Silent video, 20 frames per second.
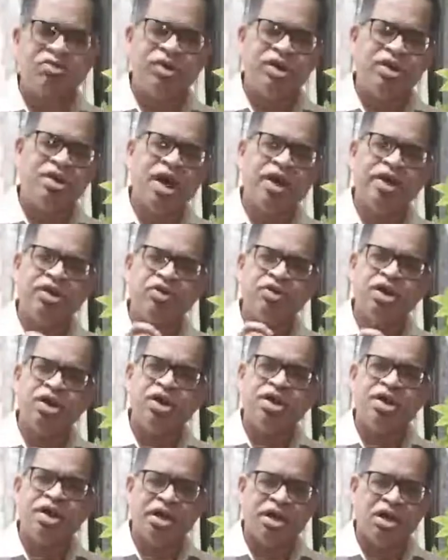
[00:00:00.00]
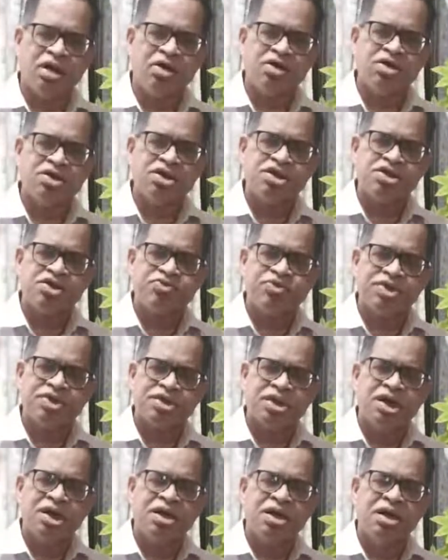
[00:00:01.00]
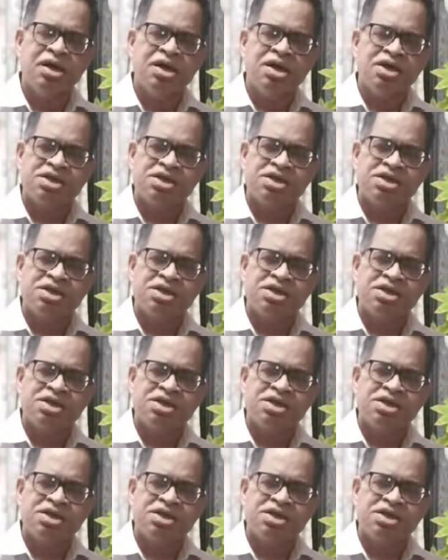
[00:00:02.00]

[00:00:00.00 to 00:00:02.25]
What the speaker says: with IoT technologies which can